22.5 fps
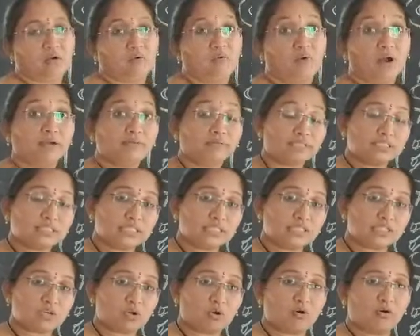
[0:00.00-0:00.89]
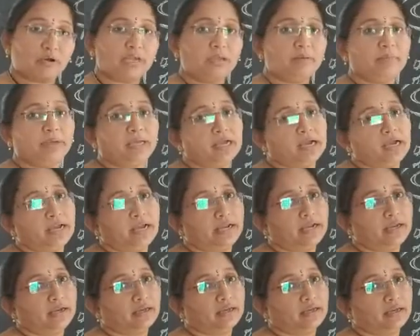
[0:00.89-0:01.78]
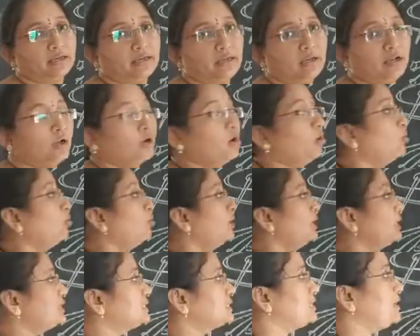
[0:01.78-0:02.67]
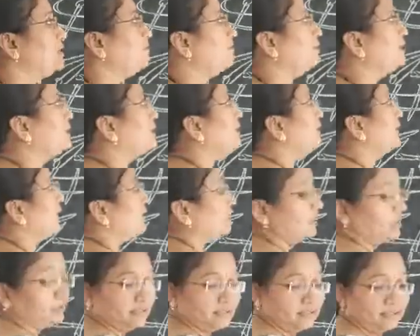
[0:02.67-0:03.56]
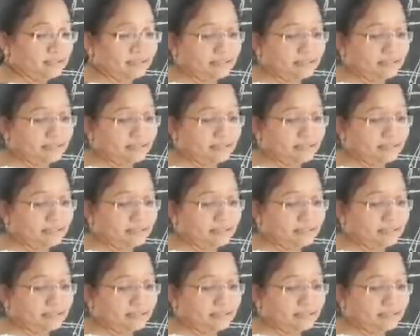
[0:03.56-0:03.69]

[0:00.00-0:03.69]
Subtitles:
What is the story behind? Who discovered that?